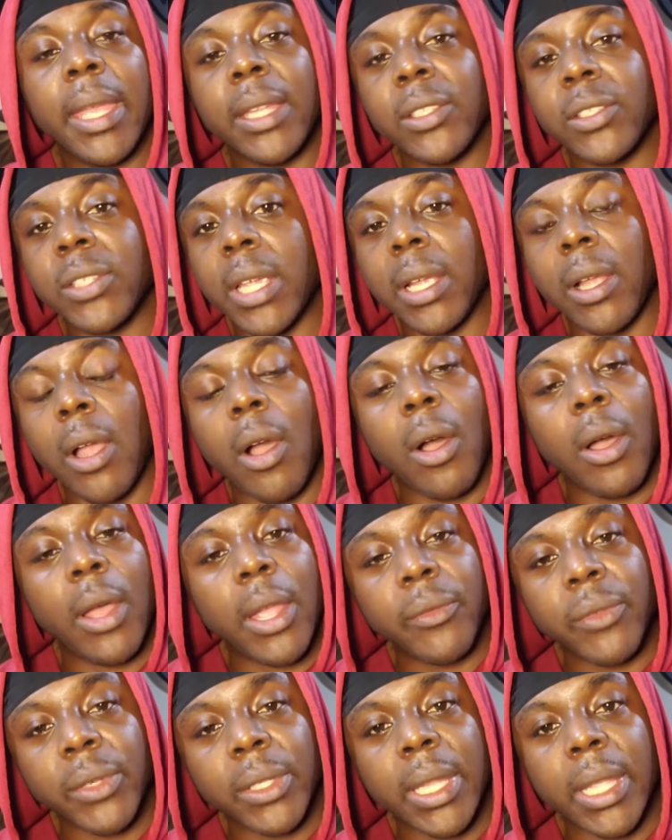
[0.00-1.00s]
and check
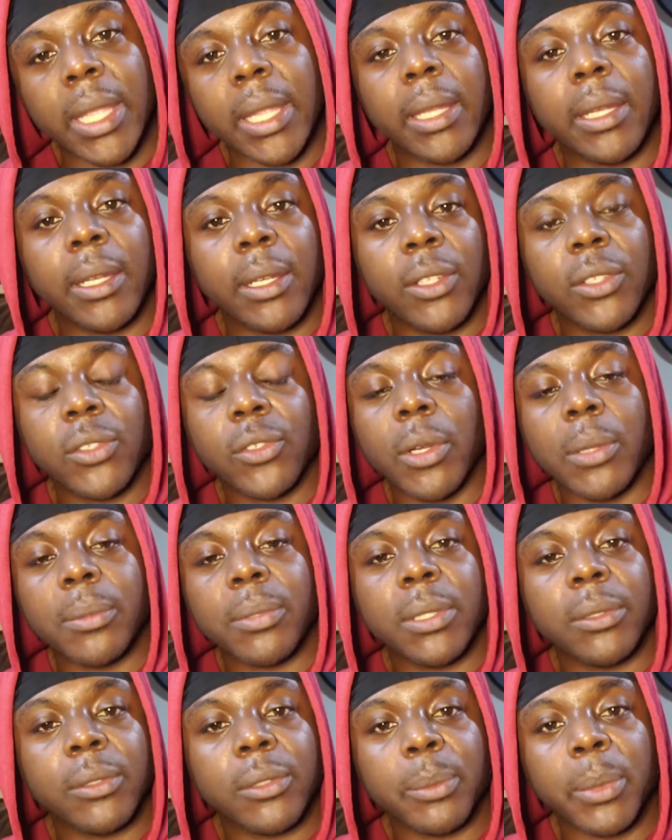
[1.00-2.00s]
everything in the
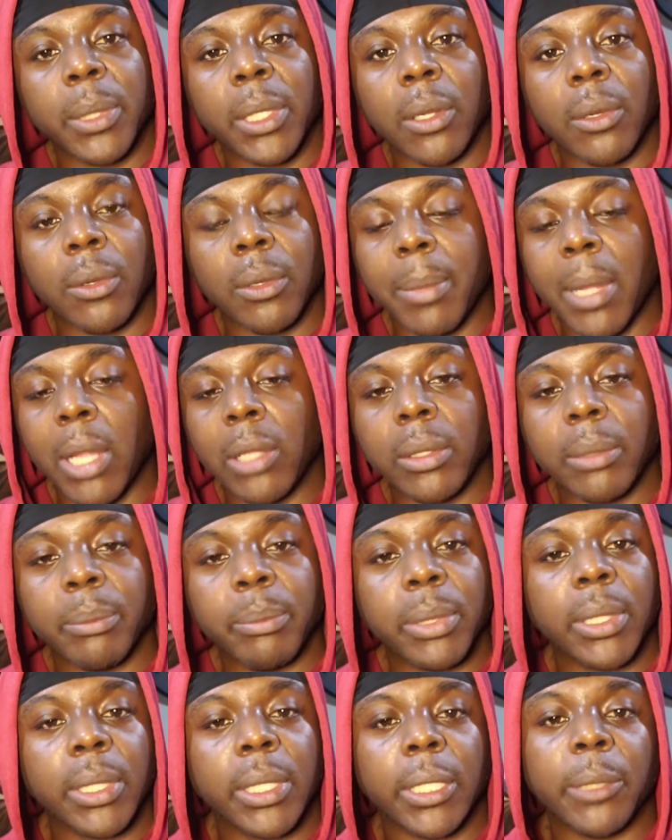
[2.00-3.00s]
descriptions below about the
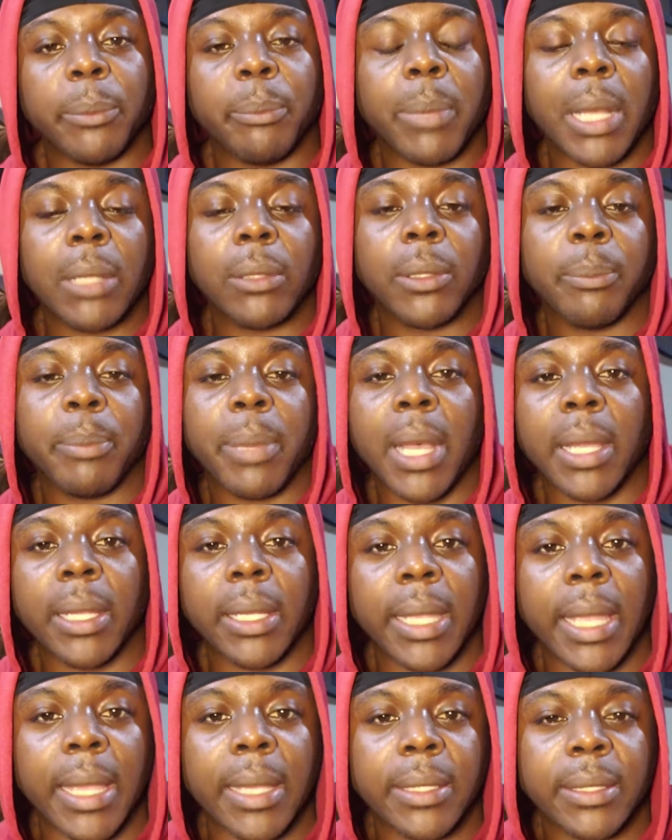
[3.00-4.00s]
book and about the
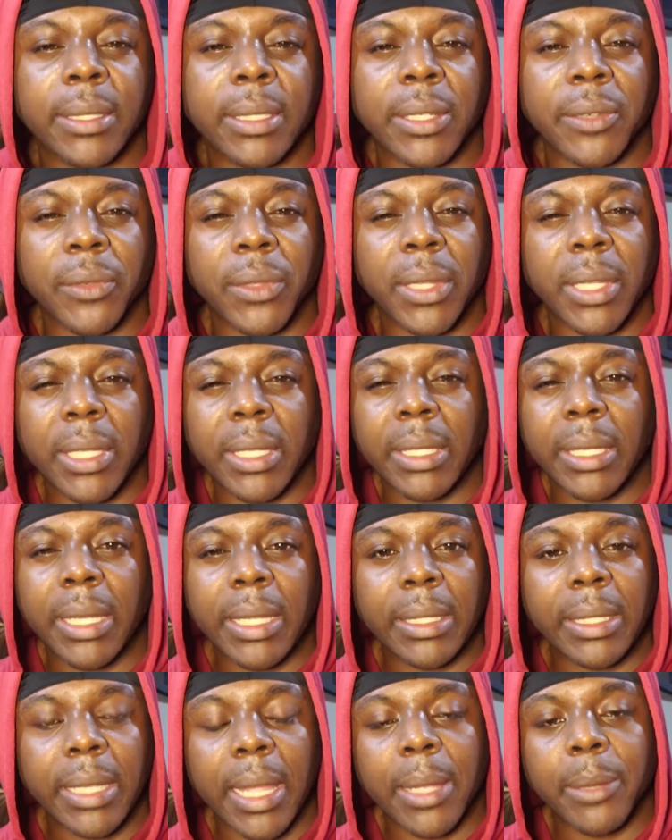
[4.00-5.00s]
podcast and everything
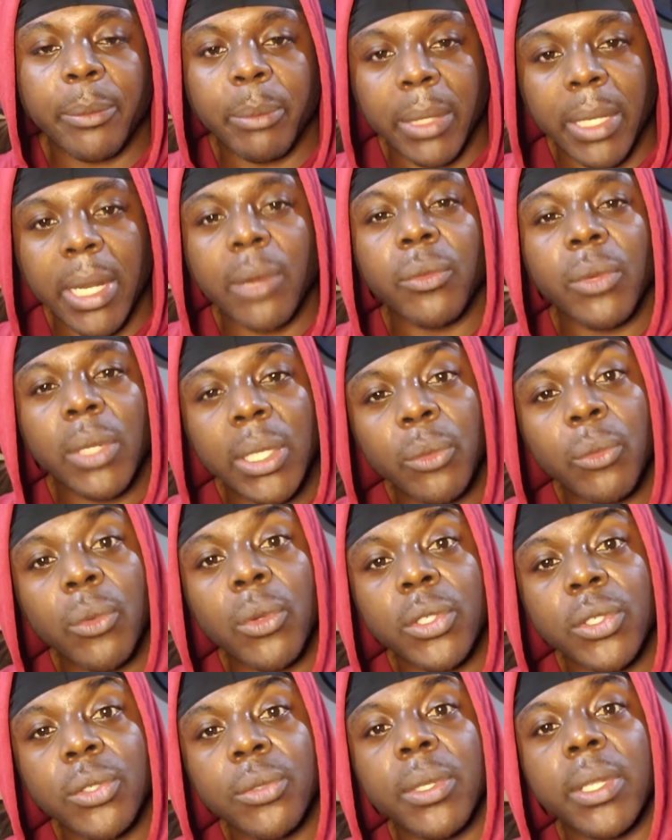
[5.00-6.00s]
like that. But I really
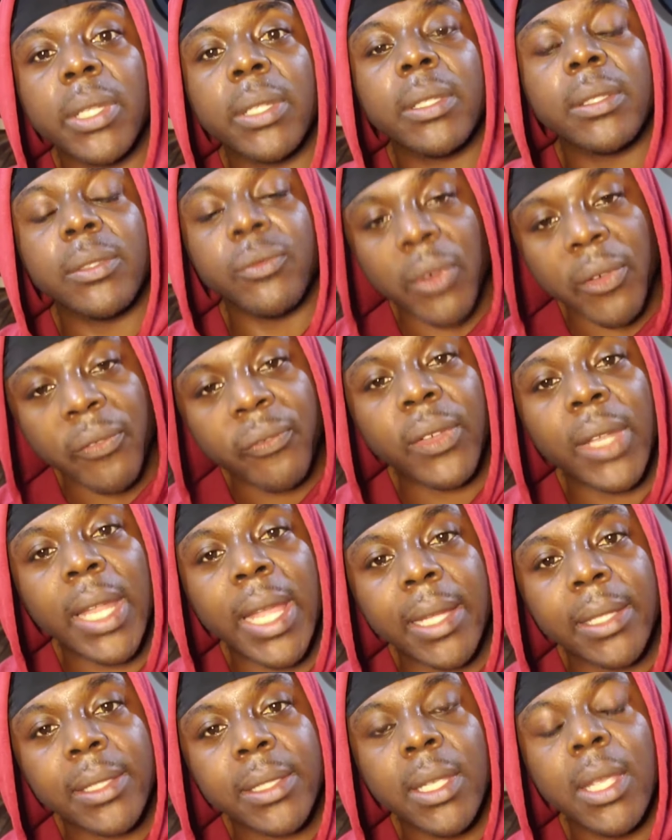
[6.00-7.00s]
want you to
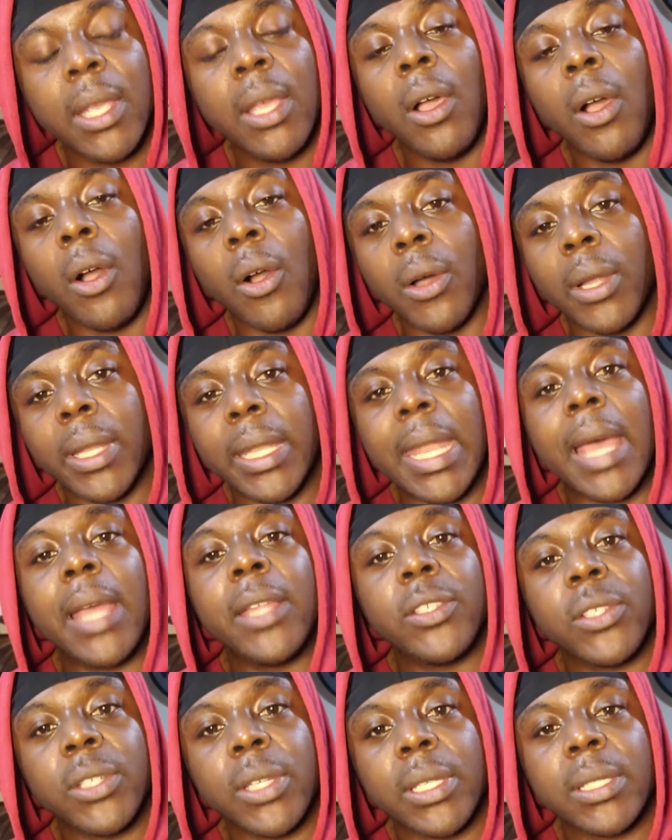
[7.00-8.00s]
reflect on
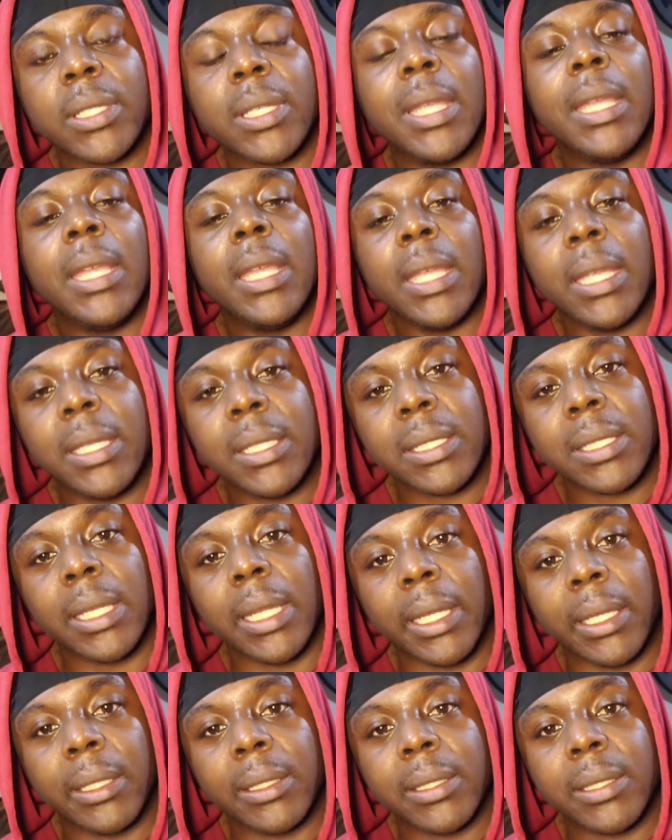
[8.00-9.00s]
not just his
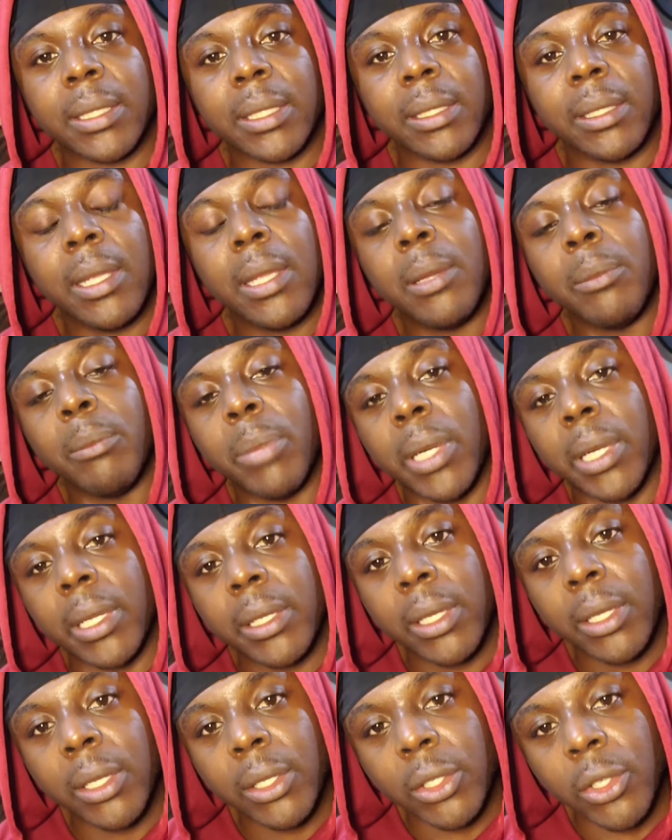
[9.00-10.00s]
legacy, but
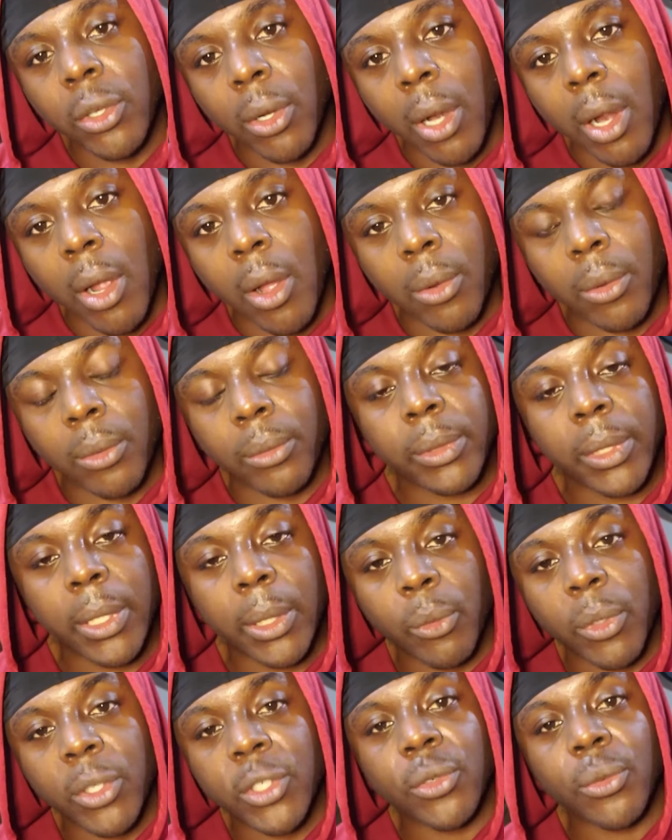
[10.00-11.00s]
your own
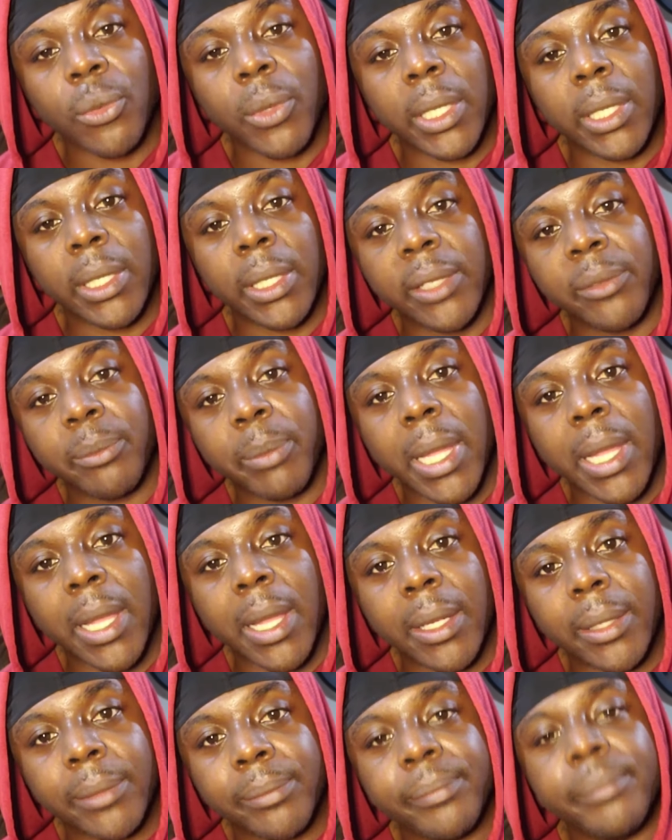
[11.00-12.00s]
and what you want to leave
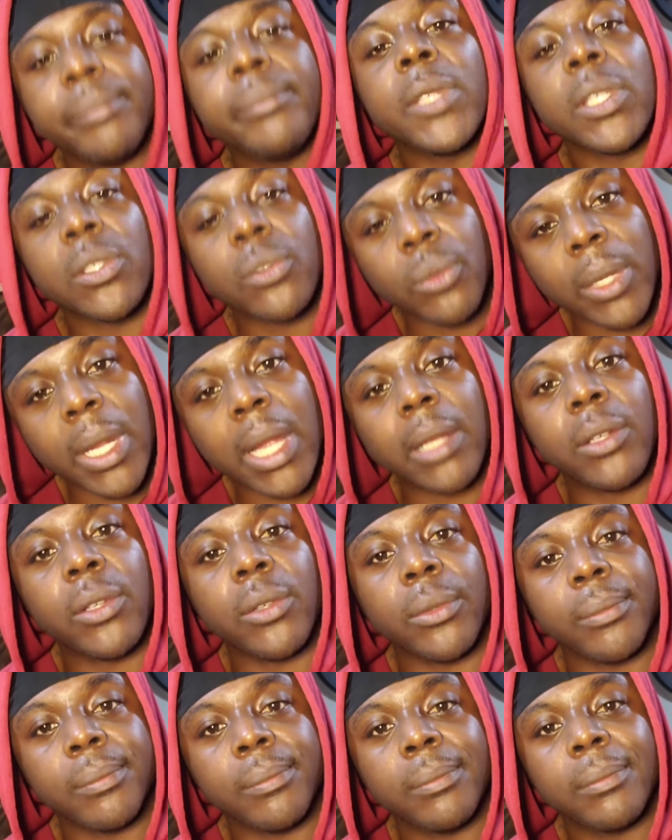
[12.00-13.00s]
behind. That's what I
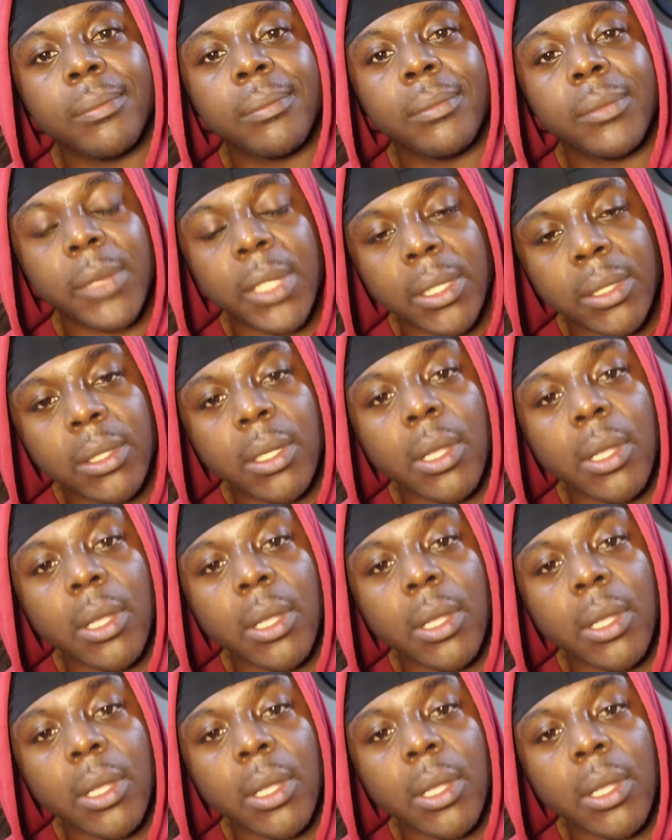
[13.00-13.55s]
do. Let's